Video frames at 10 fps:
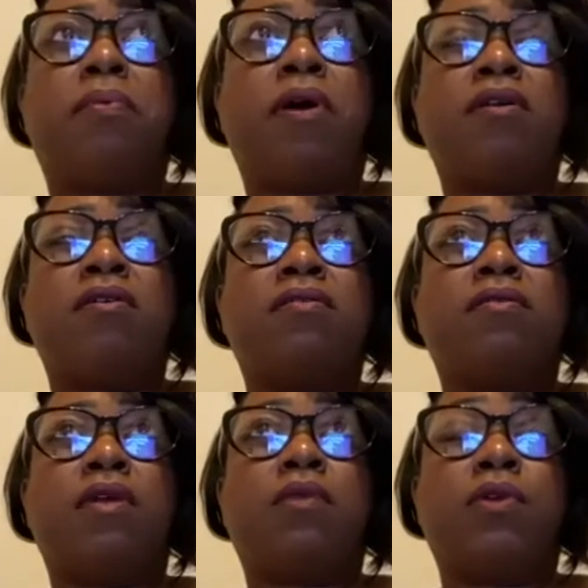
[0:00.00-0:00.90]
part
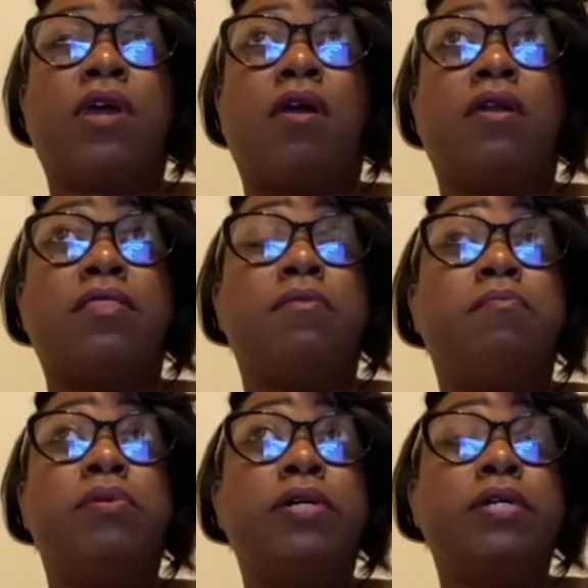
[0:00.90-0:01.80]
regarding the
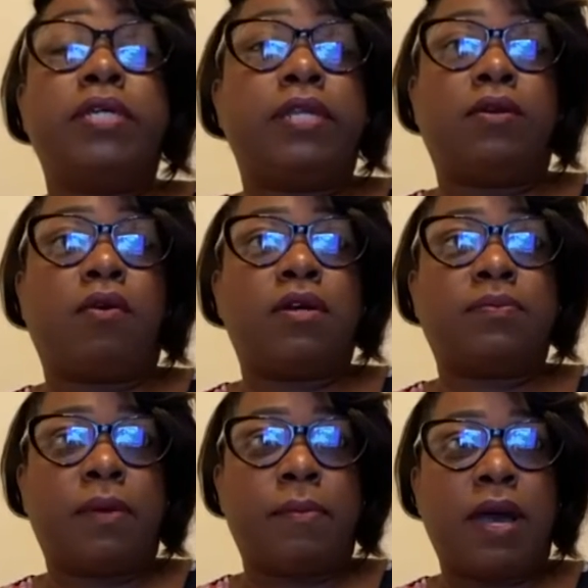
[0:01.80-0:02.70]
book didn't cross
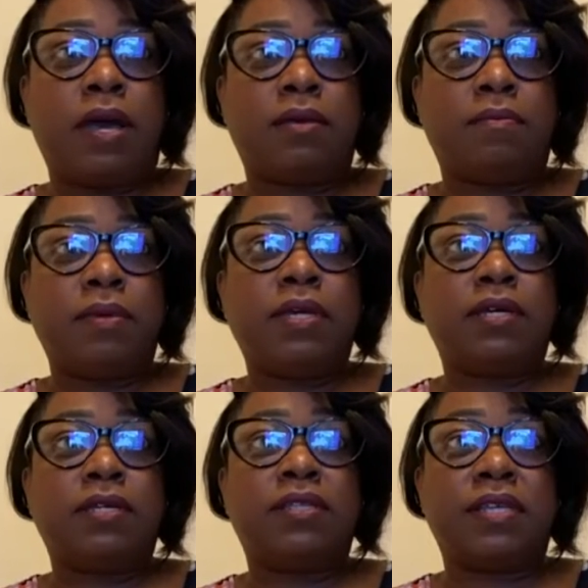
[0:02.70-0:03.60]
my mind
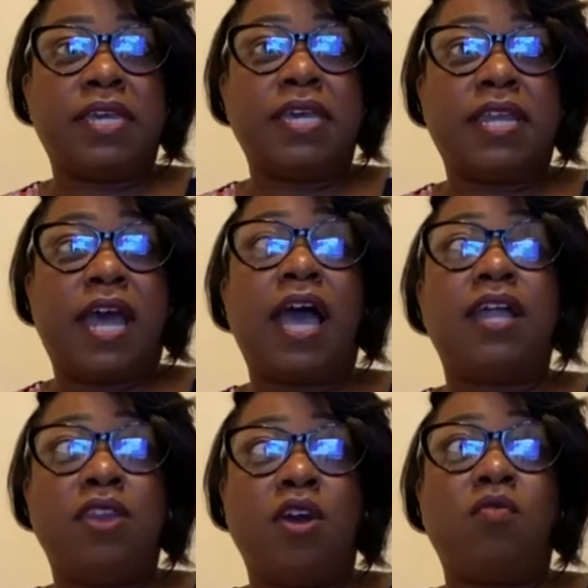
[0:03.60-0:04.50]
because, again, I
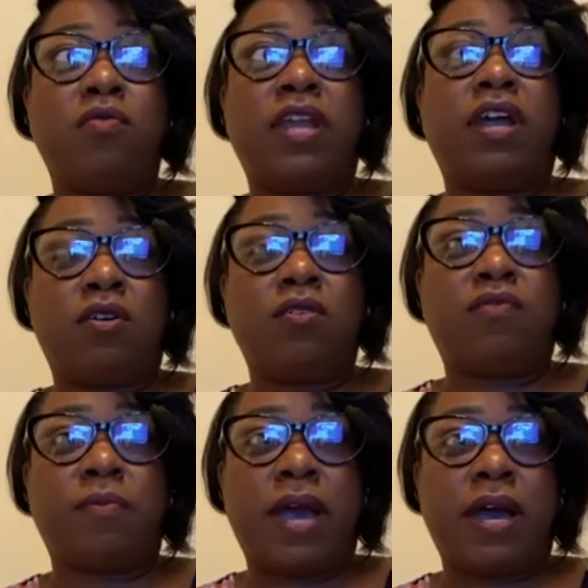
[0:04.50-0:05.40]
know that I heard
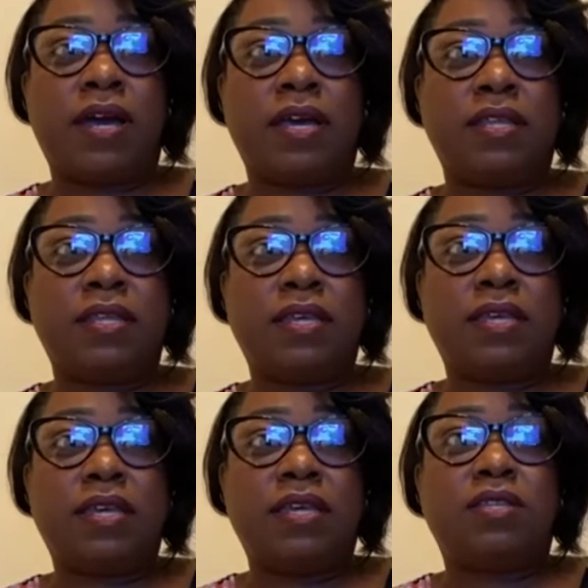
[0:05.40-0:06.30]
from God.
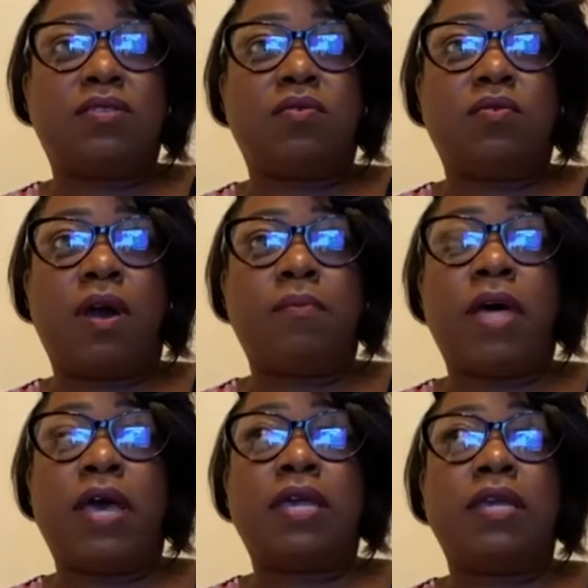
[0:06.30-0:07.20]
So I'm
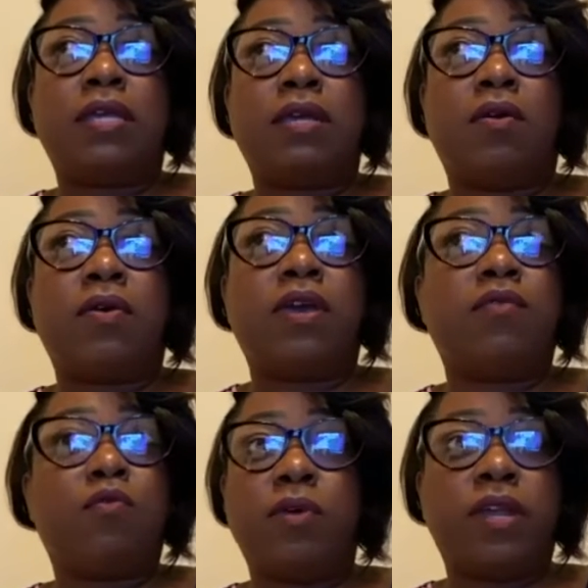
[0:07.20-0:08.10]
like, okay,
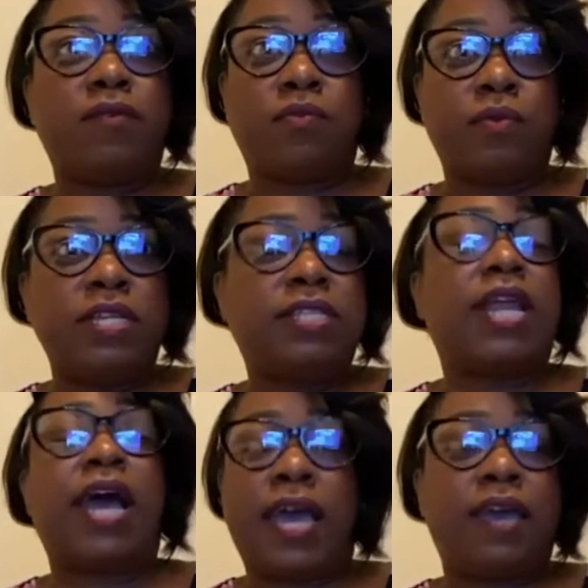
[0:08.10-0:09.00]
for whatever reason,
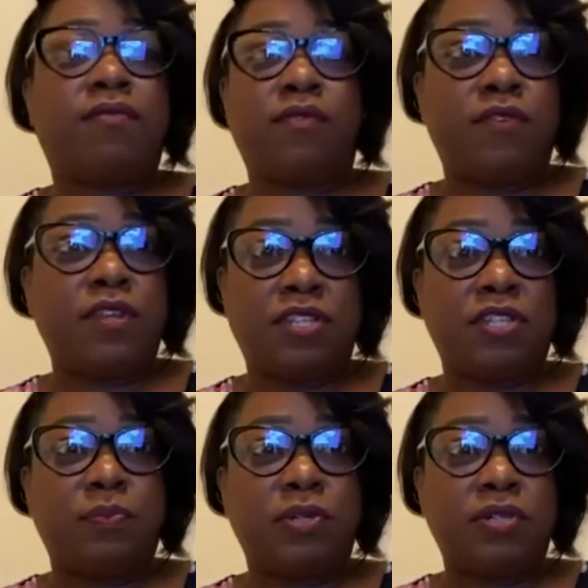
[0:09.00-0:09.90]
I have to finish
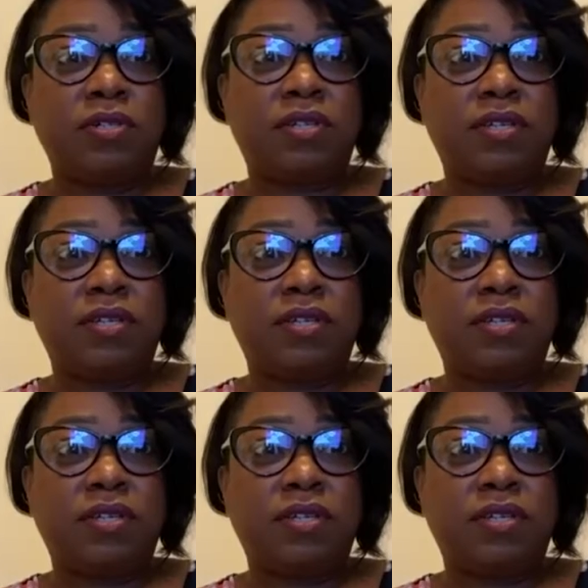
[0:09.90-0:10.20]
this book.